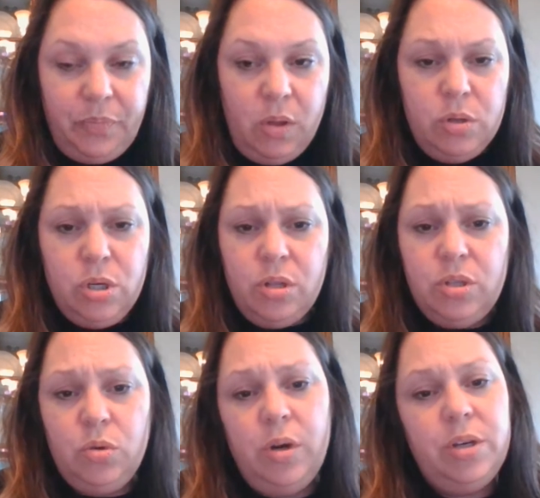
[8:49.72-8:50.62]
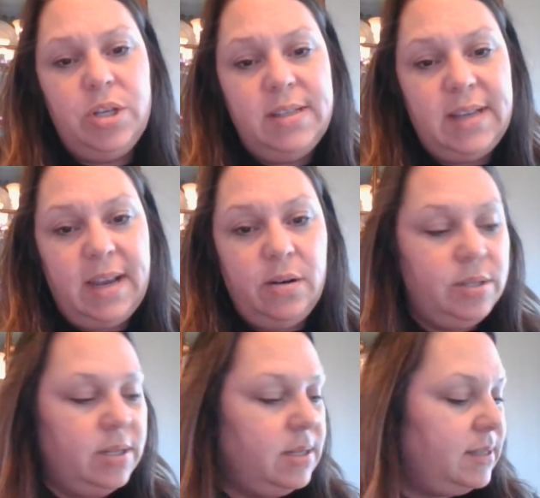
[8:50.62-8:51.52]
which are the storage
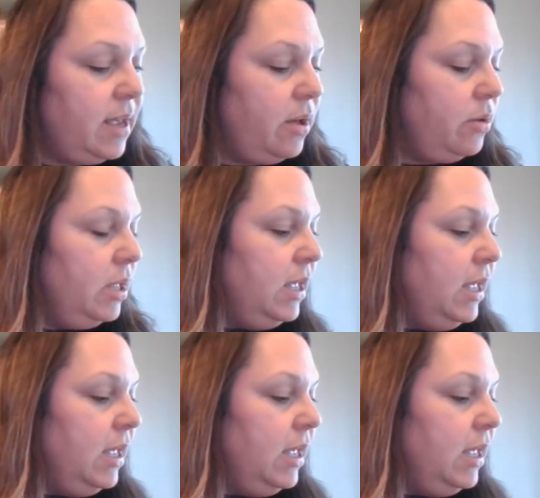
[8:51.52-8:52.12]
containers in the cell.